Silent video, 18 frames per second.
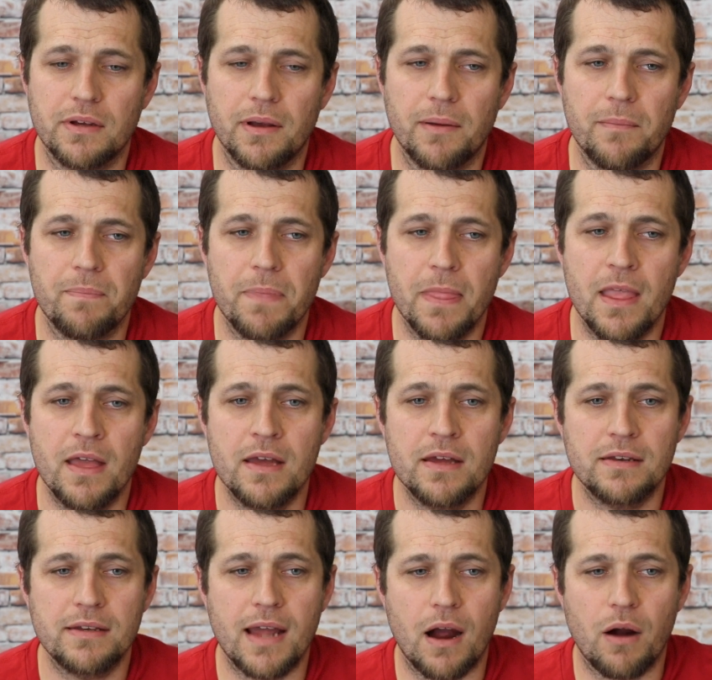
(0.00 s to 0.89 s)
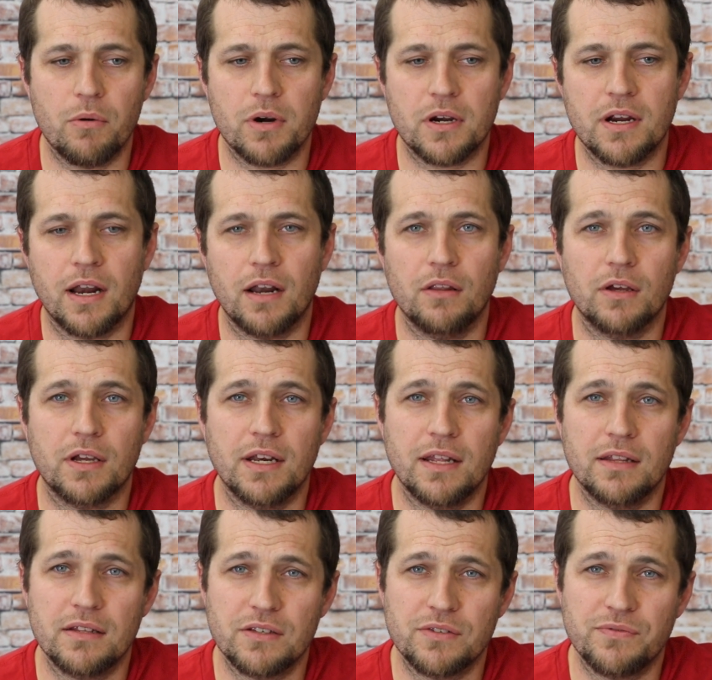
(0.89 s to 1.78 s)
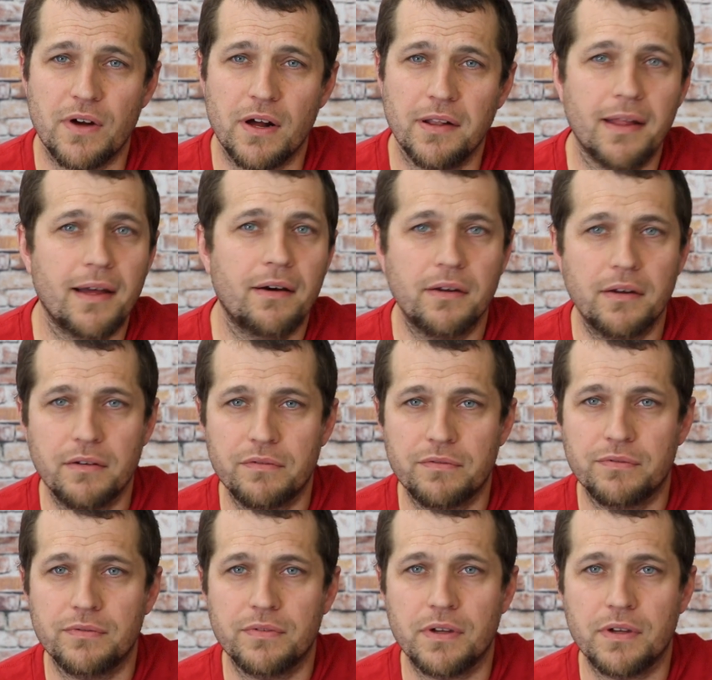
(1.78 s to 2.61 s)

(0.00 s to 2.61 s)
Um, now we're kind of looking at this fallout of,